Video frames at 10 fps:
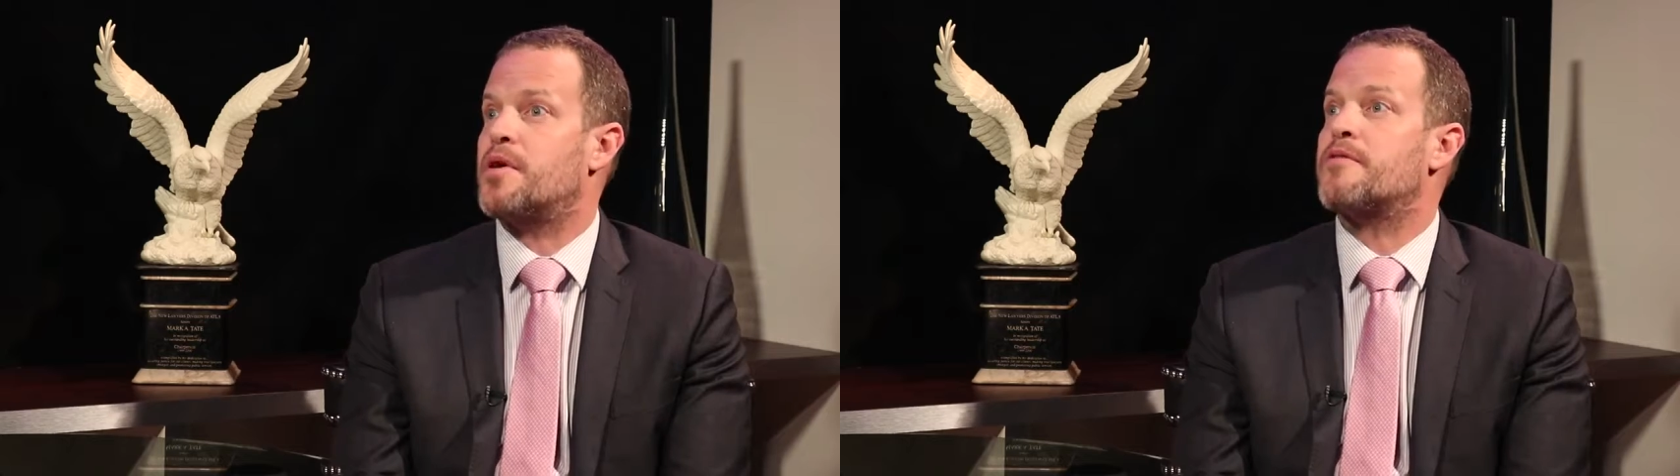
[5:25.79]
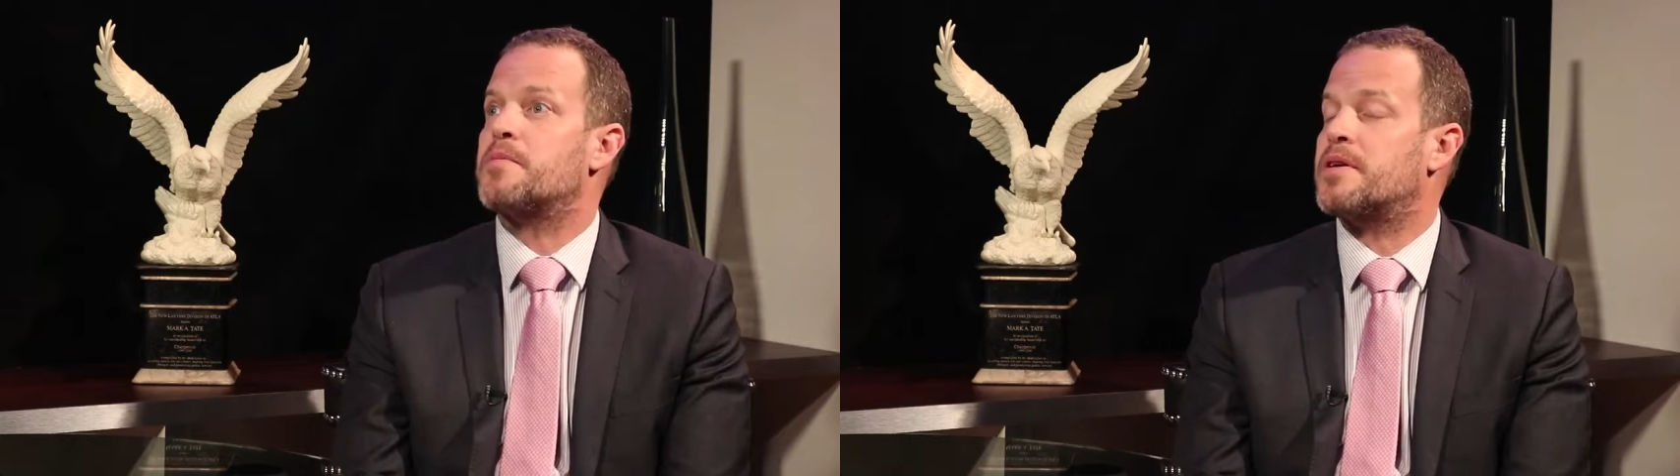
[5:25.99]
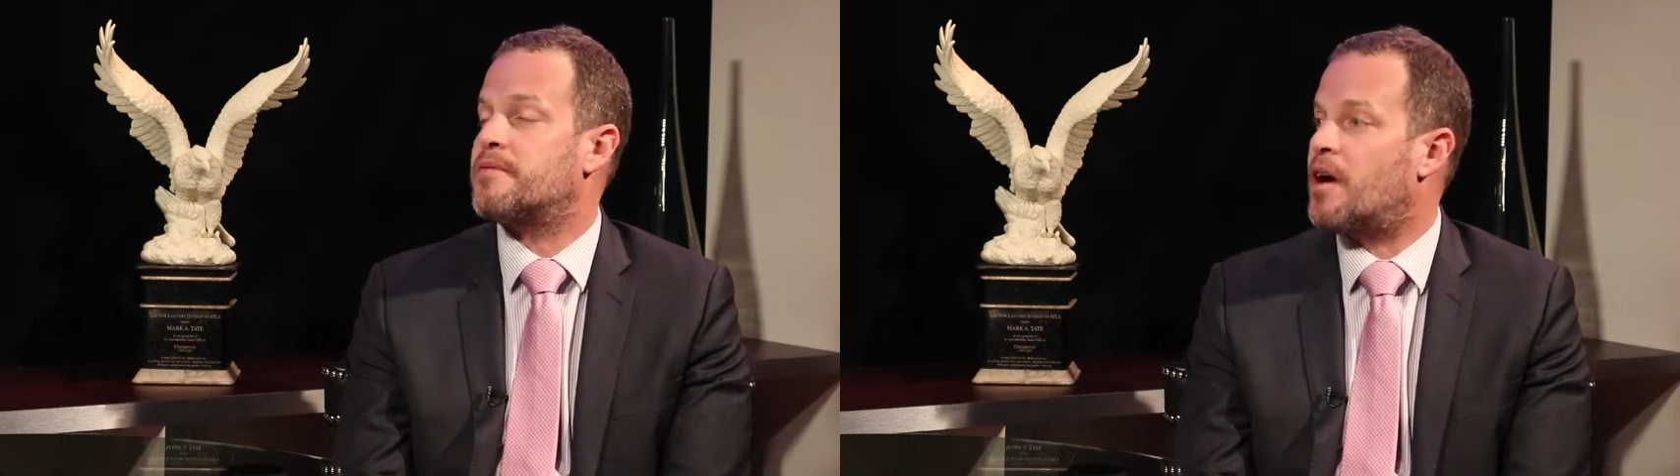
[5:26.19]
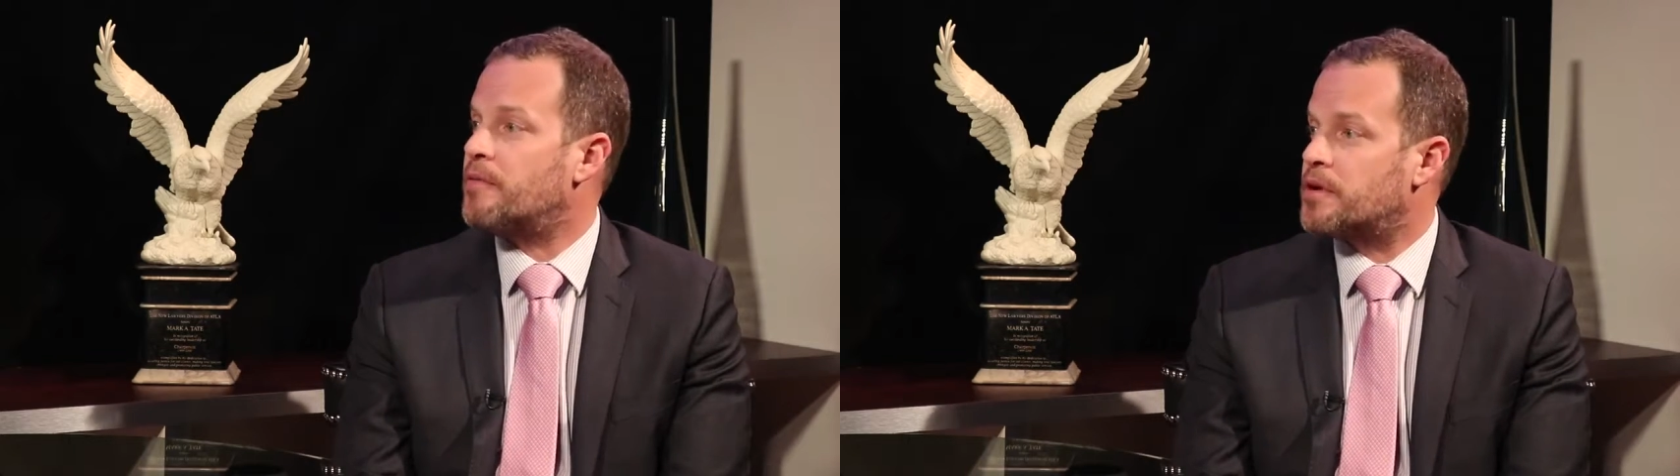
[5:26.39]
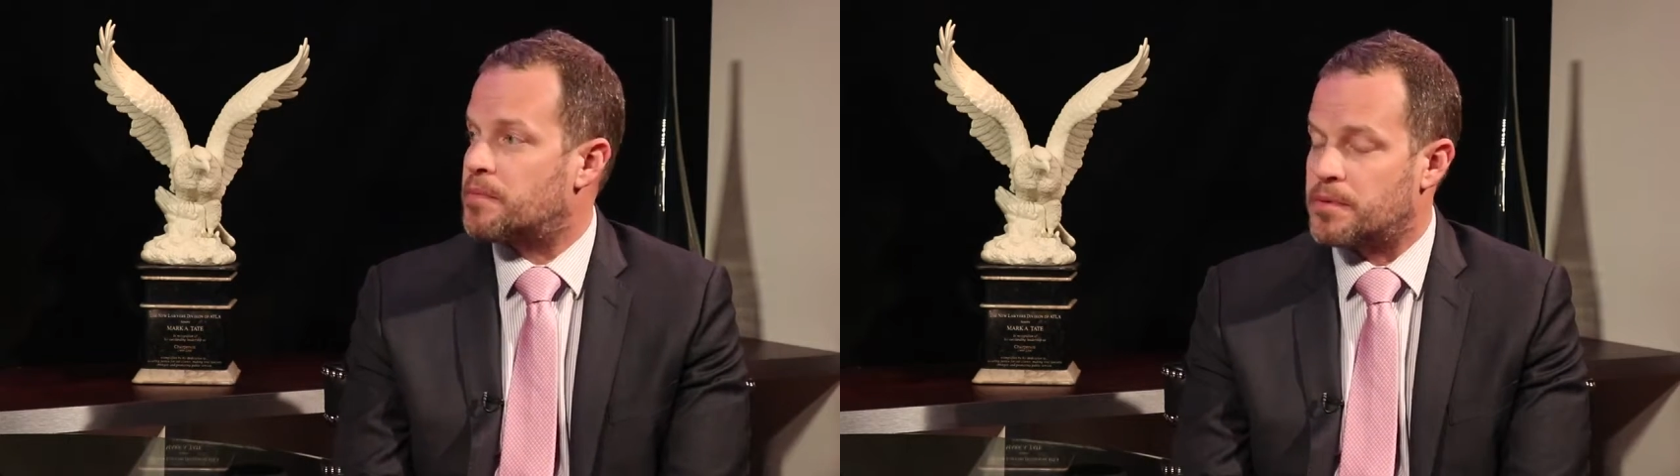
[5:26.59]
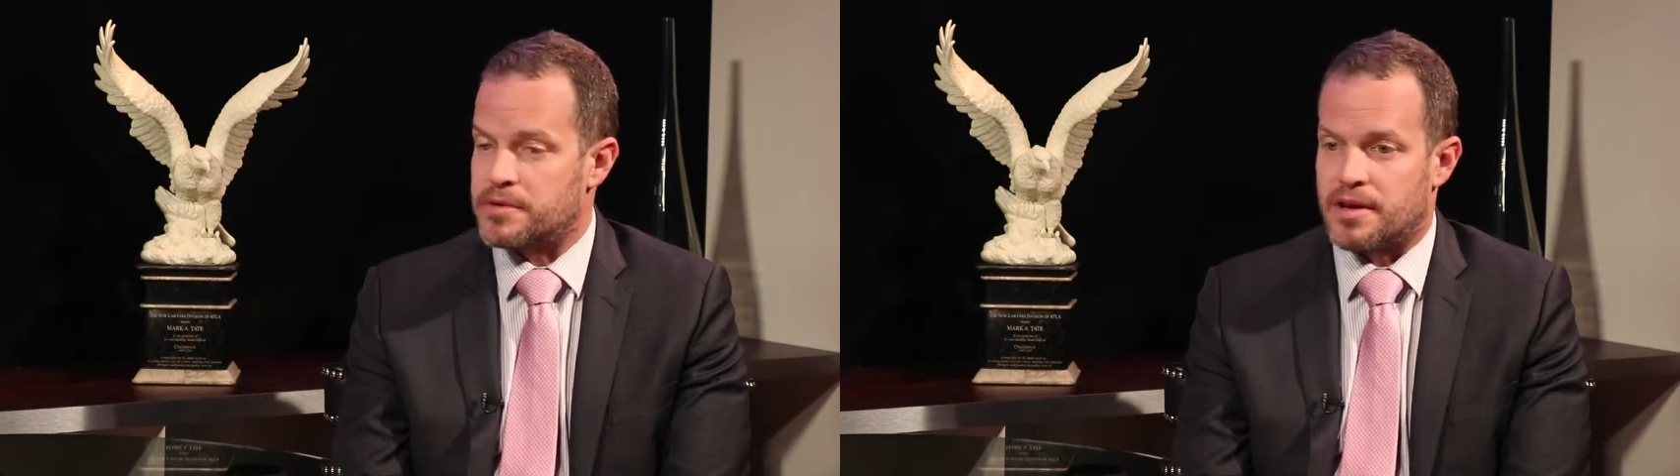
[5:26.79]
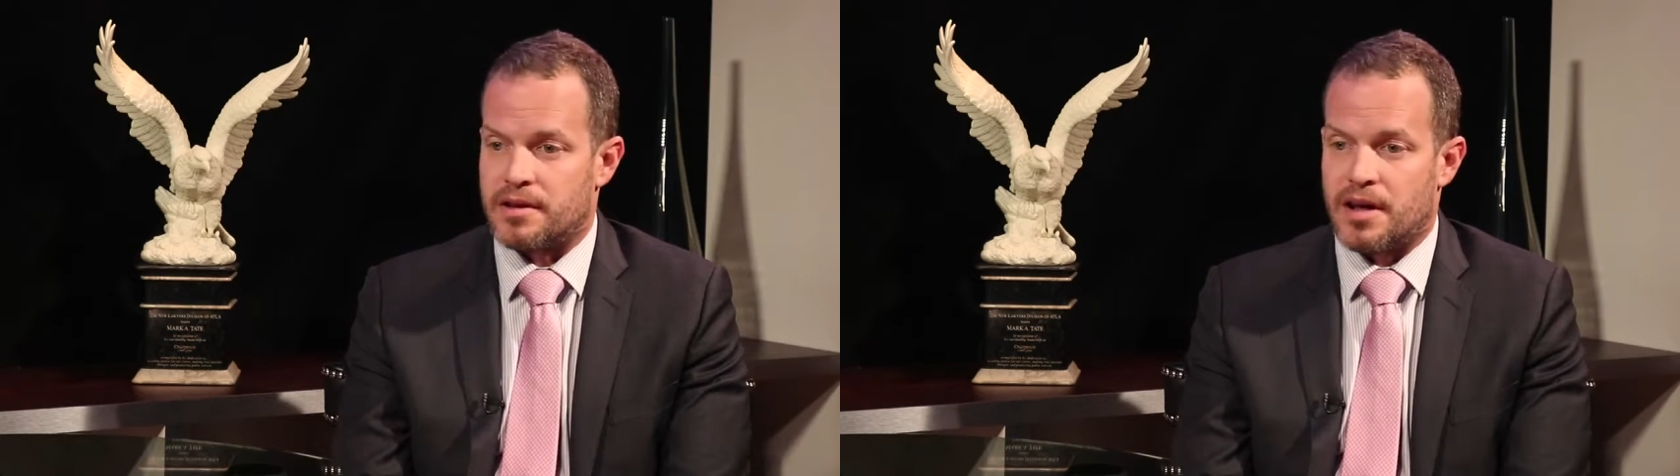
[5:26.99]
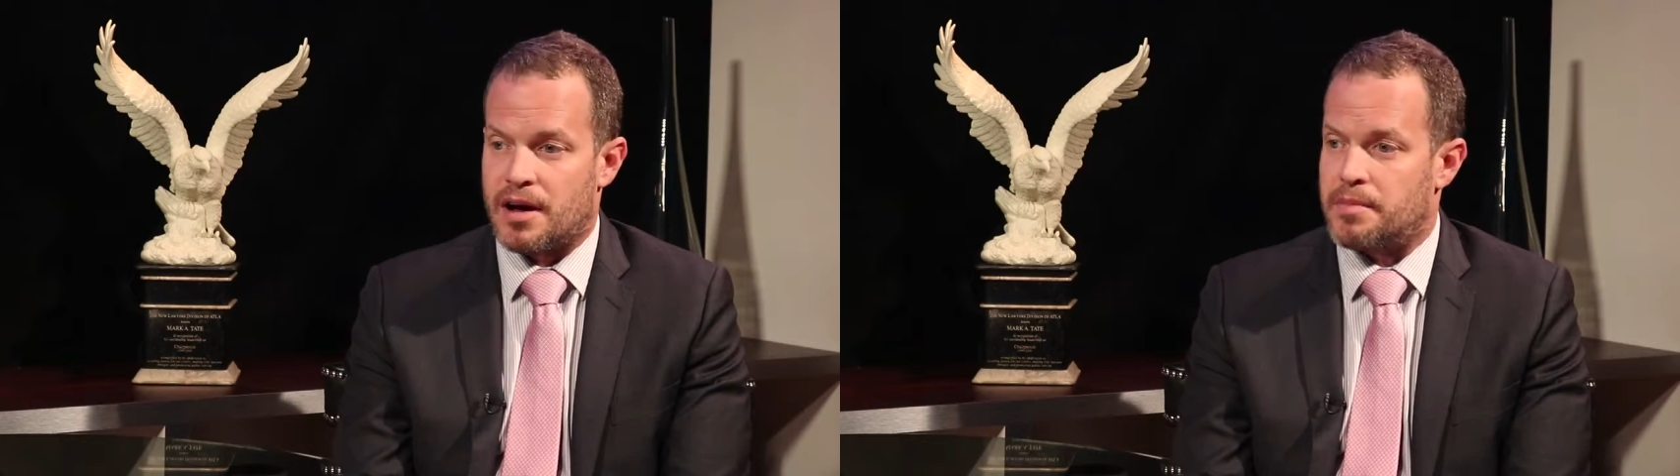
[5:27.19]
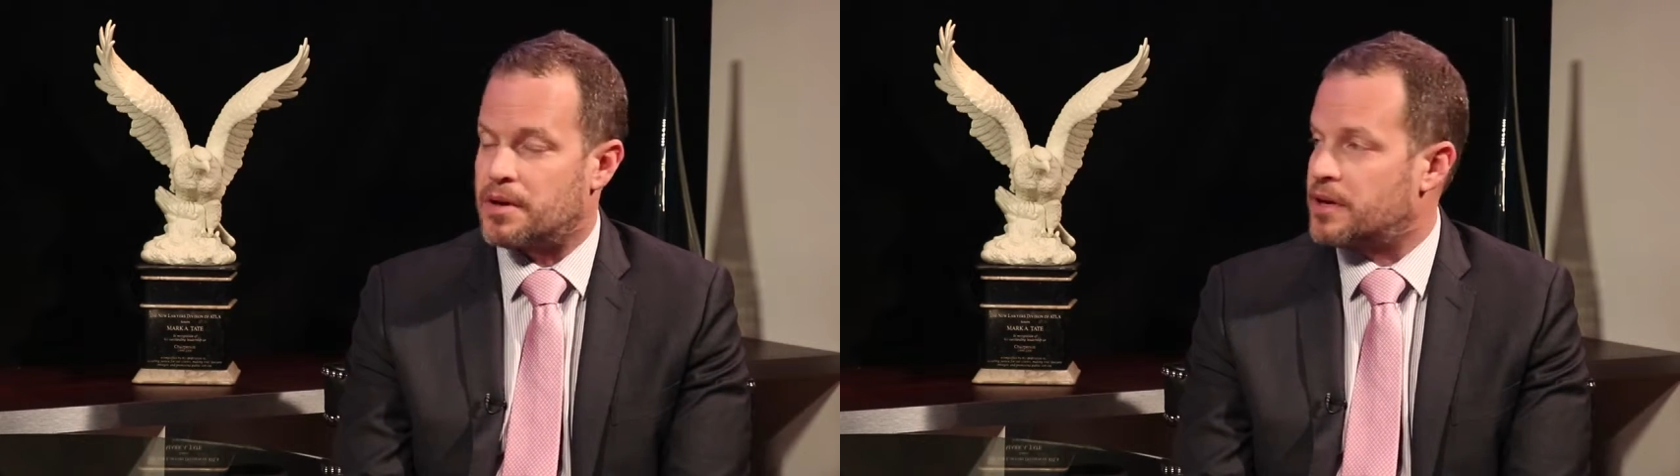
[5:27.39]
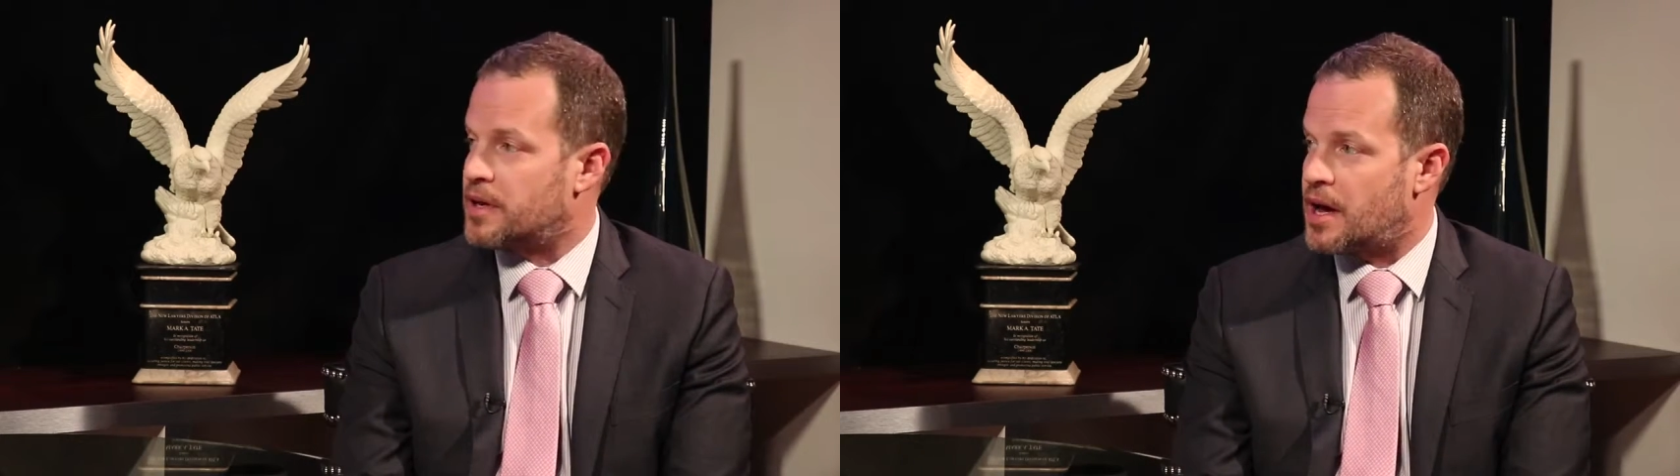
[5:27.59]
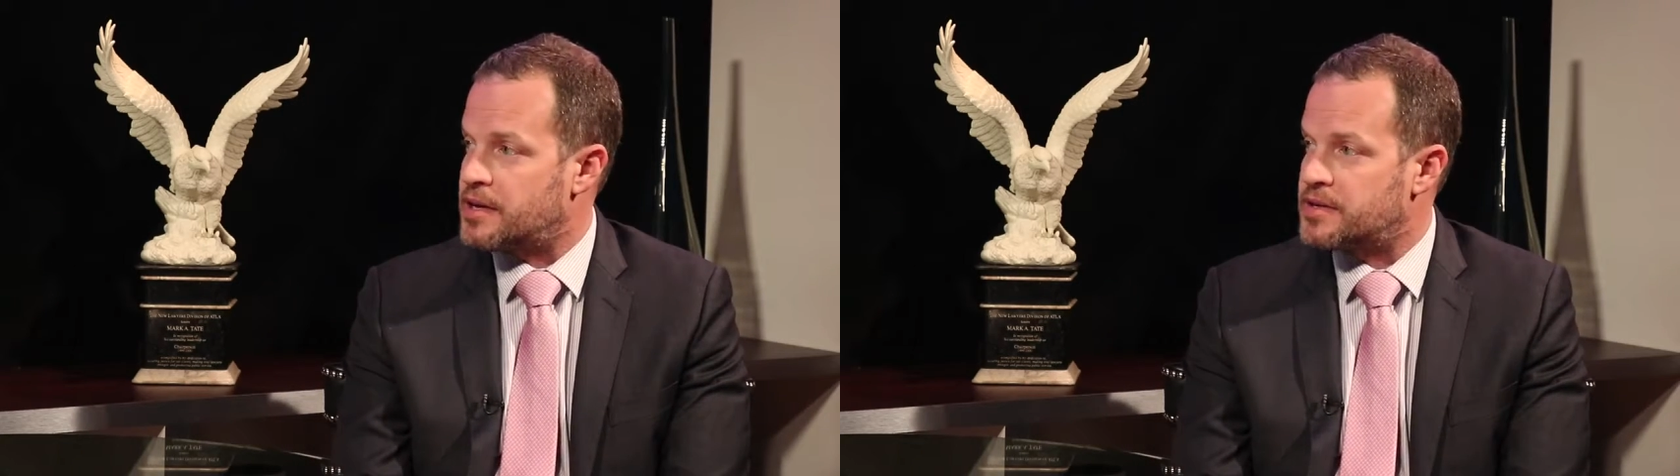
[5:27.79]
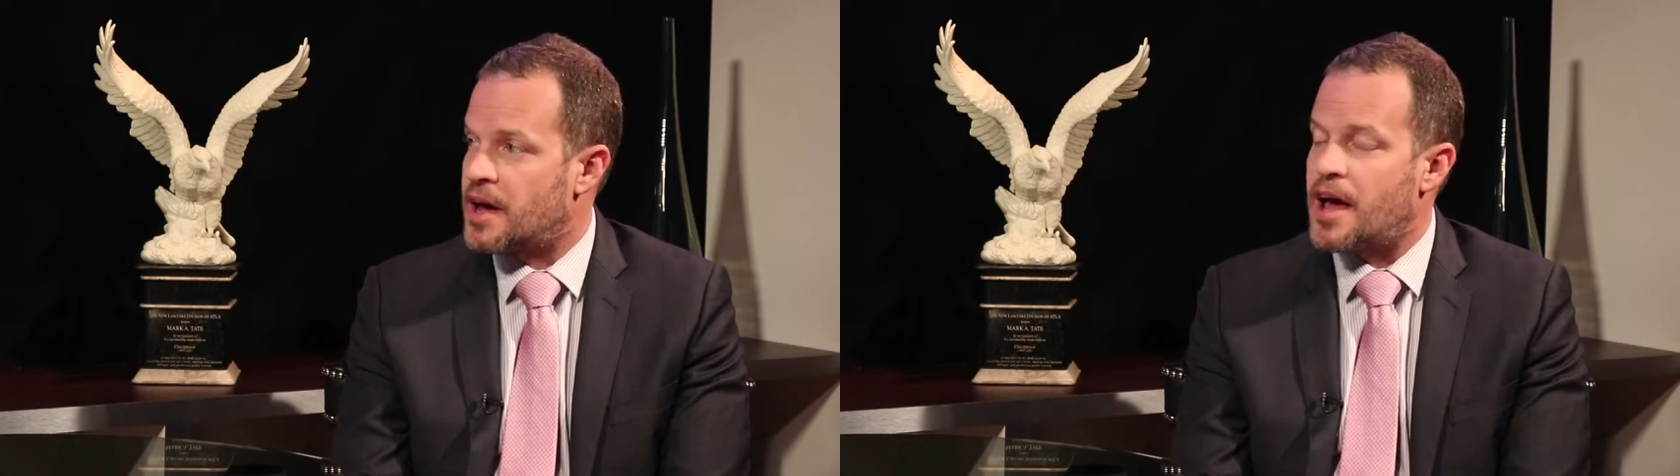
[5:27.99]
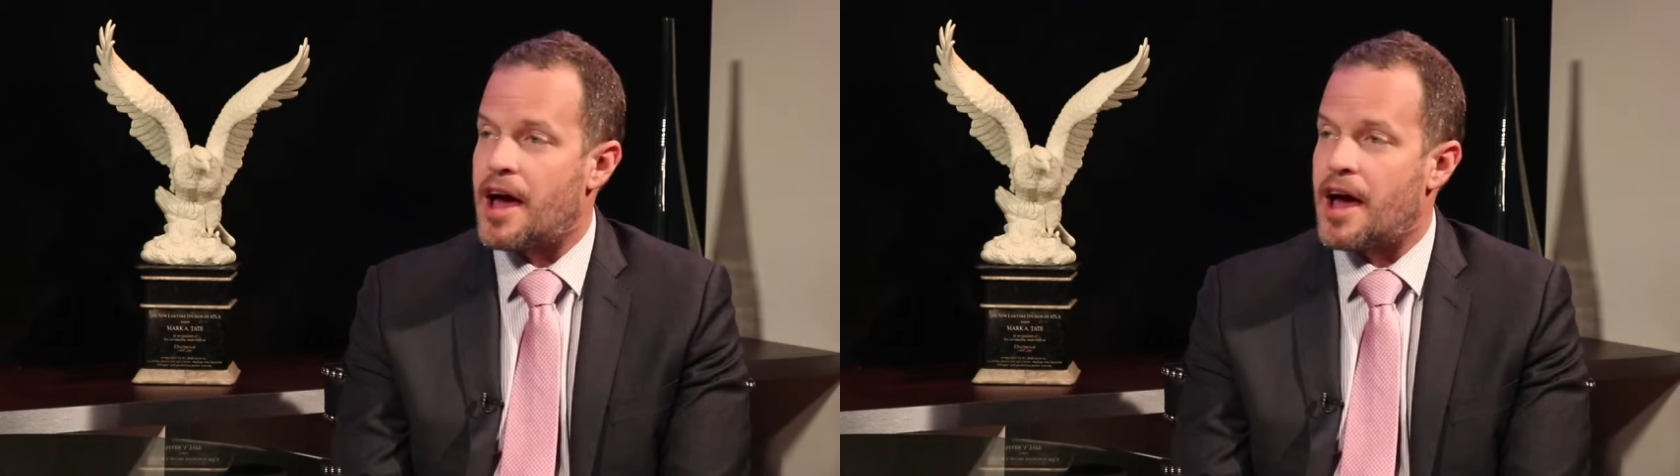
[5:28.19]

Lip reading: you ever been involved in a premises liability case?